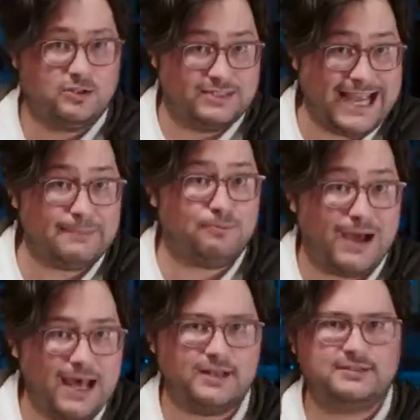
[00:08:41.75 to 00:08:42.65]
So tech
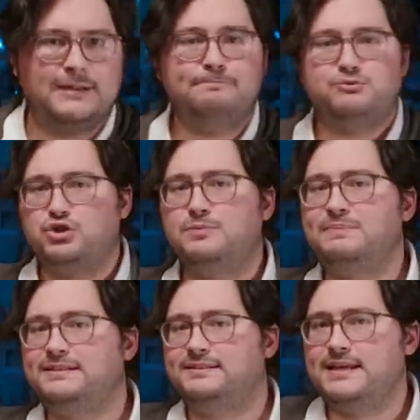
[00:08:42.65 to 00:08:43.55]
products shouldn't
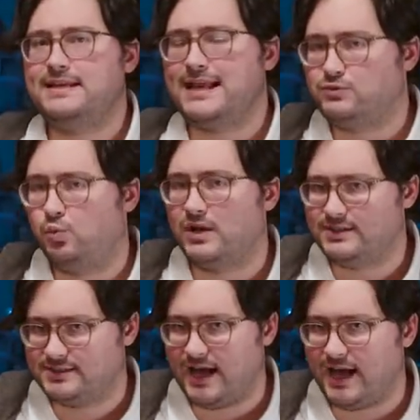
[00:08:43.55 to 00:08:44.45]
be seen as one
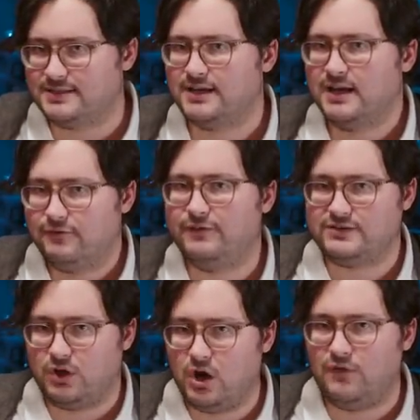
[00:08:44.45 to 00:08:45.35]
size
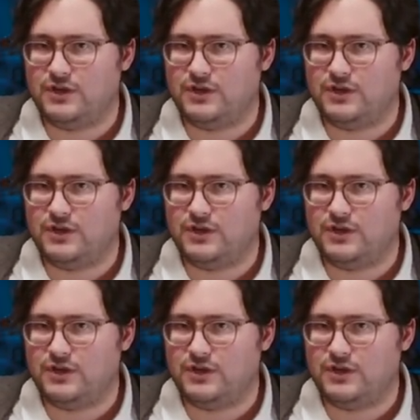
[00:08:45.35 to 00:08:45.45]
fits all.